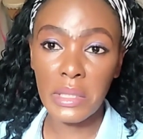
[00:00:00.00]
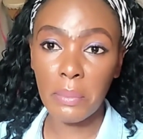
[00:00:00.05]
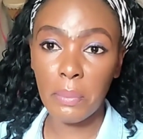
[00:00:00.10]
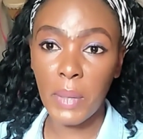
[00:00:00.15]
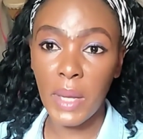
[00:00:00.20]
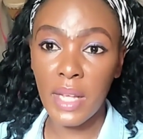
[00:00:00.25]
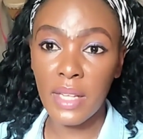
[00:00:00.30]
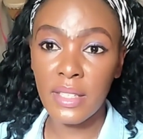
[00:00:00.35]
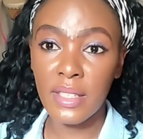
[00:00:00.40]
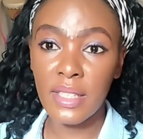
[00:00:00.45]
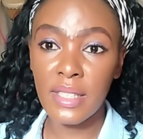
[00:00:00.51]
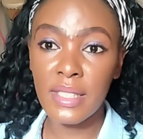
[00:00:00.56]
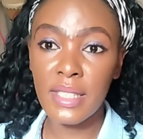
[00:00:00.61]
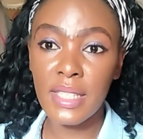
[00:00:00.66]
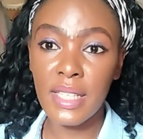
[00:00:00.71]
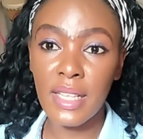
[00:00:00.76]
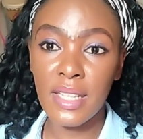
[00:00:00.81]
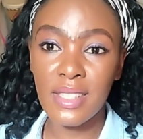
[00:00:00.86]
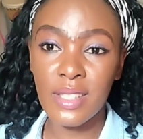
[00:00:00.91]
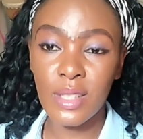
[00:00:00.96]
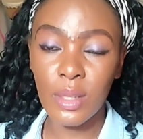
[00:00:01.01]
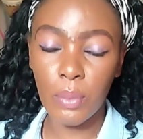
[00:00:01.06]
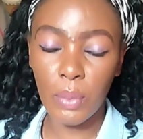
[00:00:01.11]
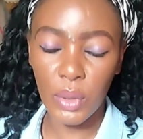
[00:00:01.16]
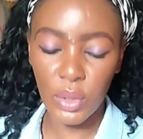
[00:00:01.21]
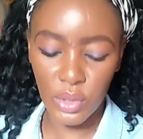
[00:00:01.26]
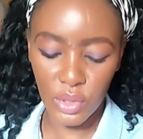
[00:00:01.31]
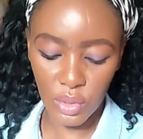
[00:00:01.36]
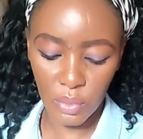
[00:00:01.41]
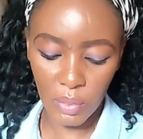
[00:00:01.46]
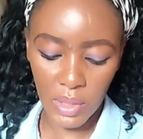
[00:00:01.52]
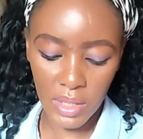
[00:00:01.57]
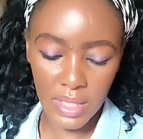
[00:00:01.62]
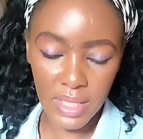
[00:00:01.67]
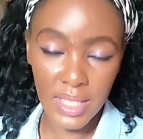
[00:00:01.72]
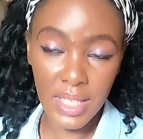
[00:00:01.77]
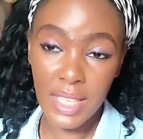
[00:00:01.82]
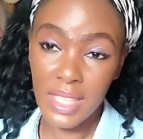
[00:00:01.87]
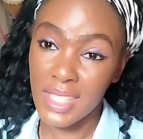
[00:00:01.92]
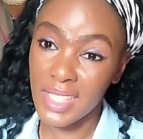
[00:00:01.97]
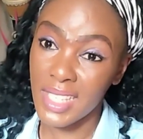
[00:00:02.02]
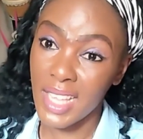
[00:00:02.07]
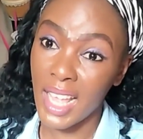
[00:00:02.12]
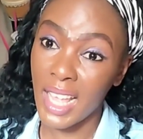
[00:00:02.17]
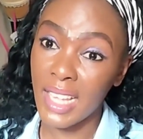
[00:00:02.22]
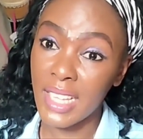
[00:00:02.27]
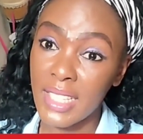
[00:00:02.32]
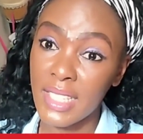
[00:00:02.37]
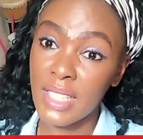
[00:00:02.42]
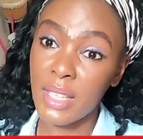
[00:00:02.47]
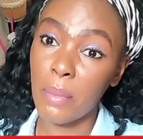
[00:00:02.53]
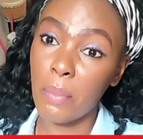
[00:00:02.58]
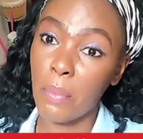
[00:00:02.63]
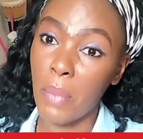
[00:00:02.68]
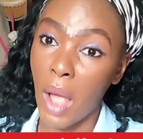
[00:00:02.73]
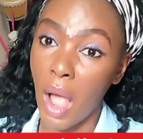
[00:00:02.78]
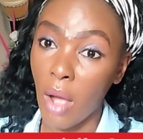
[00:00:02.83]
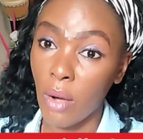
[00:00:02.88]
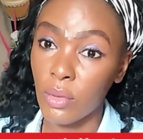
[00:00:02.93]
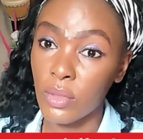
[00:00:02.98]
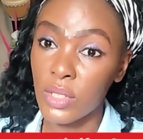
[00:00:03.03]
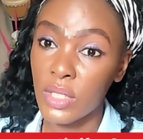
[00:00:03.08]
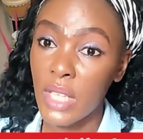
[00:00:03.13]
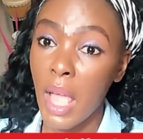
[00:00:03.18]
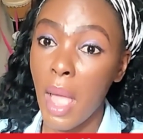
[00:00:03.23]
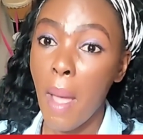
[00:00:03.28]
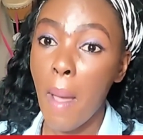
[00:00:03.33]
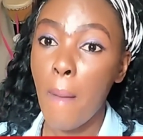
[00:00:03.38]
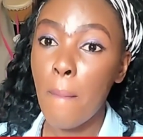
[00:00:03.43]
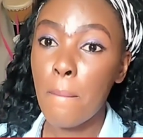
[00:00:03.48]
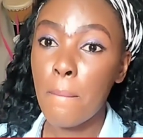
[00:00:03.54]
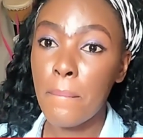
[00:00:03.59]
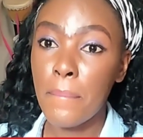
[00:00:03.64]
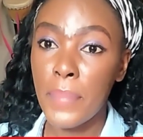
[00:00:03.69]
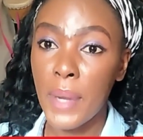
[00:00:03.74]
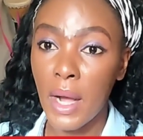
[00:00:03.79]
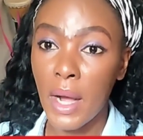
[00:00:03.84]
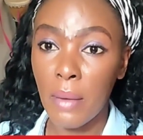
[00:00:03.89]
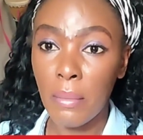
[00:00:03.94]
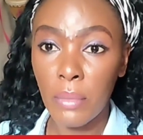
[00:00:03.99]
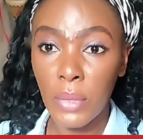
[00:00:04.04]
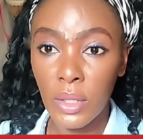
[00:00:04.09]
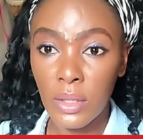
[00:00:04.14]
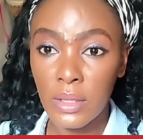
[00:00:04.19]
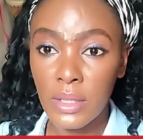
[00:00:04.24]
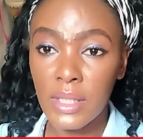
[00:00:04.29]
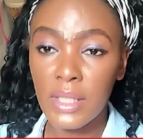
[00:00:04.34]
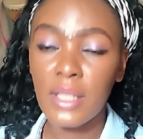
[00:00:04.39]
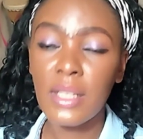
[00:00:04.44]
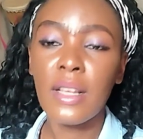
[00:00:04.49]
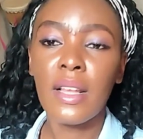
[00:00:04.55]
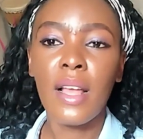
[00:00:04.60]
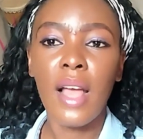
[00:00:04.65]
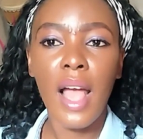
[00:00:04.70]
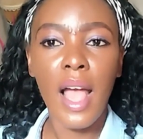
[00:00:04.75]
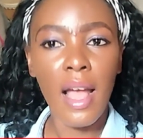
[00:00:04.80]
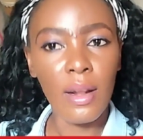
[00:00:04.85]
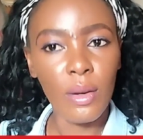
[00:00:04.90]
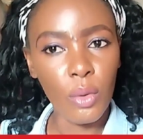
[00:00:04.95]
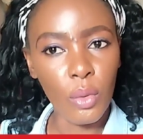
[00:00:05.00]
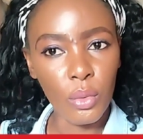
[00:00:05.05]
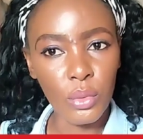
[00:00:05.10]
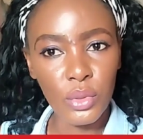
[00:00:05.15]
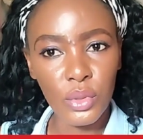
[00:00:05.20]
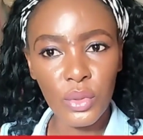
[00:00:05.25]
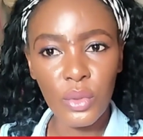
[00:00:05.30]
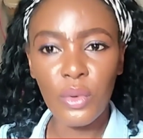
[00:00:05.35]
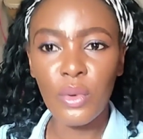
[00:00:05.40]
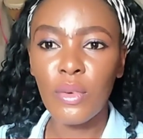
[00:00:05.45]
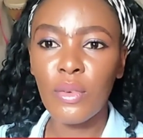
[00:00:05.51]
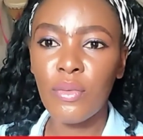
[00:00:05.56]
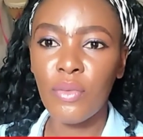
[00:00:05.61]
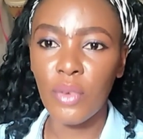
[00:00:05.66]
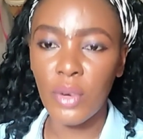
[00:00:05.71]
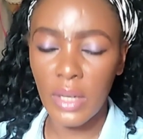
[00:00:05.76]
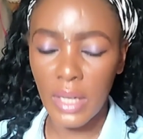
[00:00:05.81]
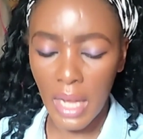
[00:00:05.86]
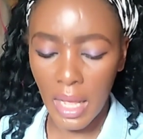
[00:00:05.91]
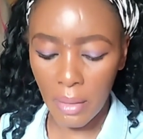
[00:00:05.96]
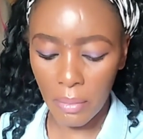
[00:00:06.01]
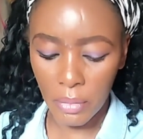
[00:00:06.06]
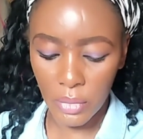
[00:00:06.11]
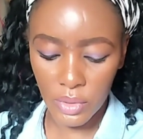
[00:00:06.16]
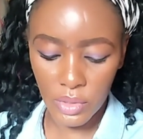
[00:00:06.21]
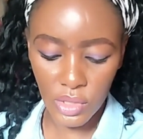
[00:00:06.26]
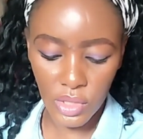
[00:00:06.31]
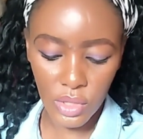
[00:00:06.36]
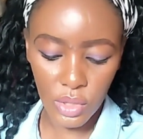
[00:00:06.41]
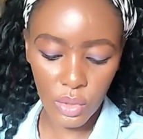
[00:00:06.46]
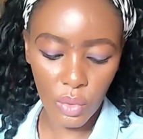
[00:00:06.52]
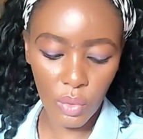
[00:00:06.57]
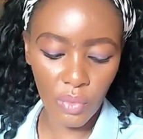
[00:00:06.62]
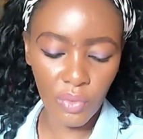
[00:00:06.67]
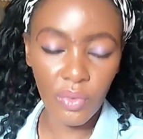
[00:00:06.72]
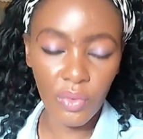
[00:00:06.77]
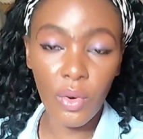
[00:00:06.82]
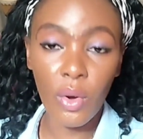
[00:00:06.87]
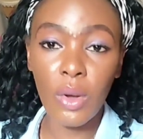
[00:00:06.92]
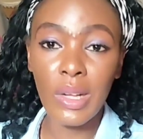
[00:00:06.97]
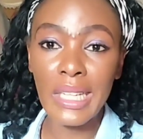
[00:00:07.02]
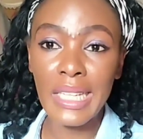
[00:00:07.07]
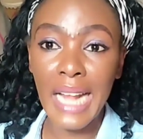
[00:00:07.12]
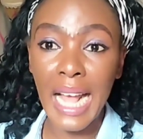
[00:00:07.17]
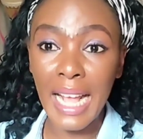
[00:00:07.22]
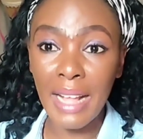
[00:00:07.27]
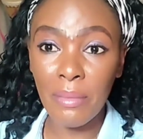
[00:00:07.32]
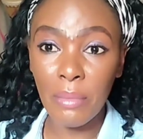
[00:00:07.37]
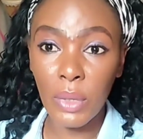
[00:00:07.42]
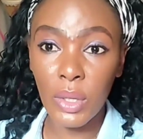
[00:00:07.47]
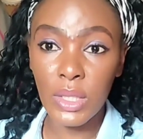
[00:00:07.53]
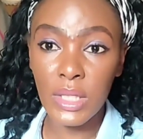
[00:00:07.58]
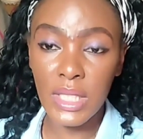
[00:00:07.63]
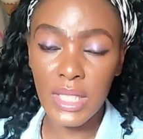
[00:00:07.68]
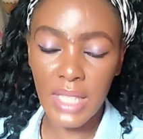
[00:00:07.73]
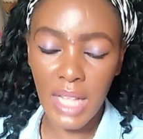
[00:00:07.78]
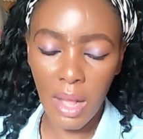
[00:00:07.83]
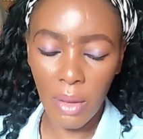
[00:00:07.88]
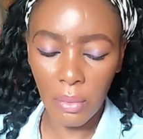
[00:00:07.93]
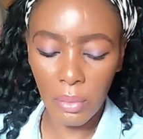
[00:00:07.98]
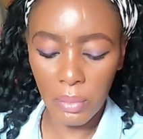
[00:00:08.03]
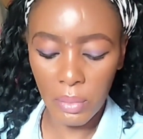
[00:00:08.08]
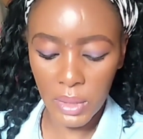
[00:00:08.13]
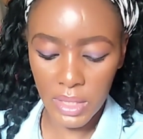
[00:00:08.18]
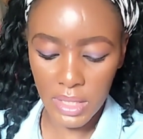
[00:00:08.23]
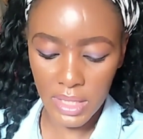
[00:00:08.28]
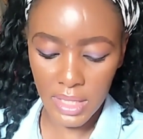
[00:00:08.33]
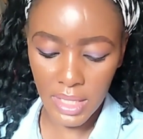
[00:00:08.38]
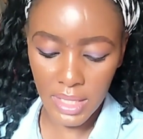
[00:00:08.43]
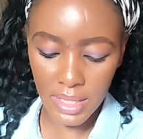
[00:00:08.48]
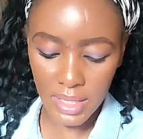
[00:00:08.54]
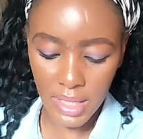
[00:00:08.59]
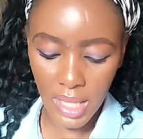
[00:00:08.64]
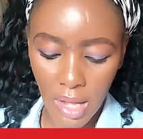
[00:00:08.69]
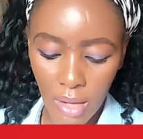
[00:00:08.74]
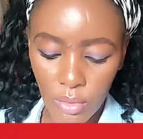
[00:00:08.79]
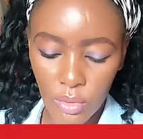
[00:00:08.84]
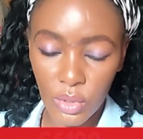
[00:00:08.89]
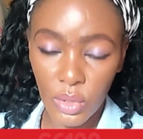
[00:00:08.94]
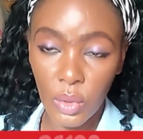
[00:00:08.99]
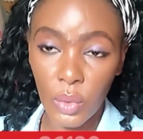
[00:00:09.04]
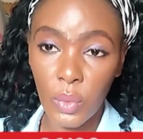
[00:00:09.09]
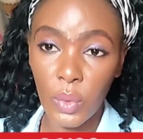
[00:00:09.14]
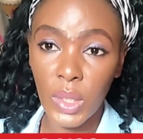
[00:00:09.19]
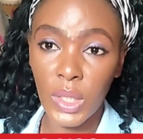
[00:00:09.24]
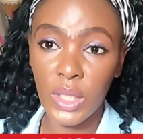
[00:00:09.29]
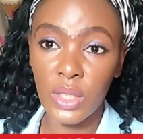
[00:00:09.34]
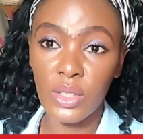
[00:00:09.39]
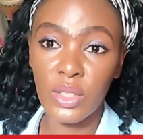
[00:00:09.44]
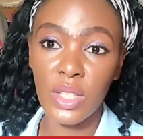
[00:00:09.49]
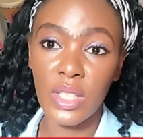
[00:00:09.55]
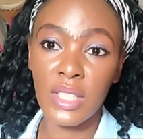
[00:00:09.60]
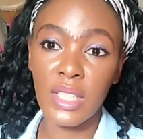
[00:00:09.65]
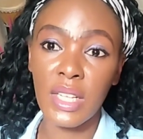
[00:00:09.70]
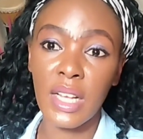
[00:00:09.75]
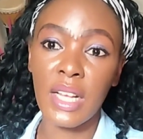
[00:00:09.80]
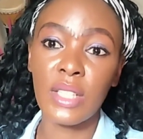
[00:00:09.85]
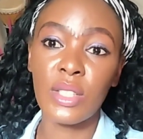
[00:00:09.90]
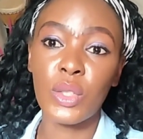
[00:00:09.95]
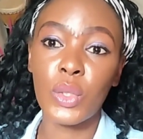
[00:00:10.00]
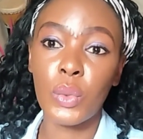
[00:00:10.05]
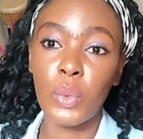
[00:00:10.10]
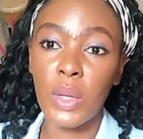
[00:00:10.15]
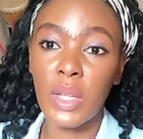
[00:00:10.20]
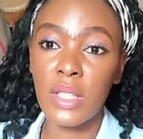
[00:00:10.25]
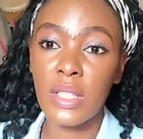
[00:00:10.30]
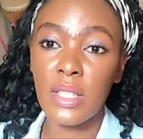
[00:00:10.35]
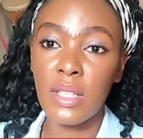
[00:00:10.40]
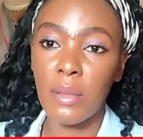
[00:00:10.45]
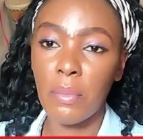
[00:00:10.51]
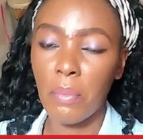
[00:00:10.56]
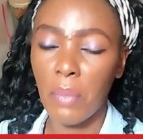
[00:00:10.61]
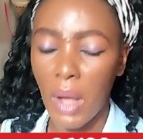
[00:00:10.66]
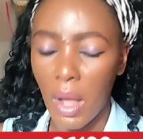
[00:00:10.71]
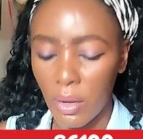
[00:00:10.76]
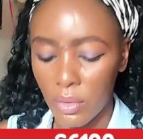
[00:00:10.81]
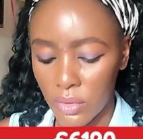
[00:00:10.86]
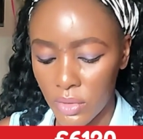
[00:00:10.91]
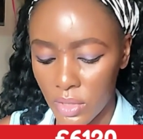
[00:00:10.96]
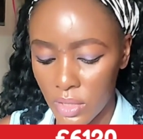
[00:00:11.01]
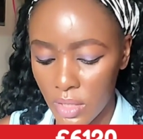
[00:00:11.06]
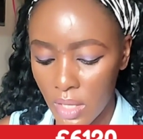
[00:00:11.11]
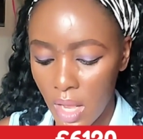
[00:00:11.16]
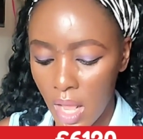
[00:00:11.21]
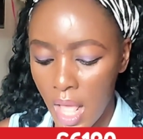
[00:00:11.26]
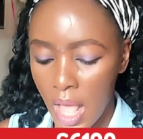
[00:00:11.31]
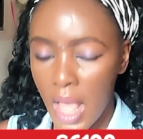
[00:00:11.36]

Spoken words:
dependents, it's supposed to be £680 per month, and also for 9 months. So for 9 months, that would be £6,120.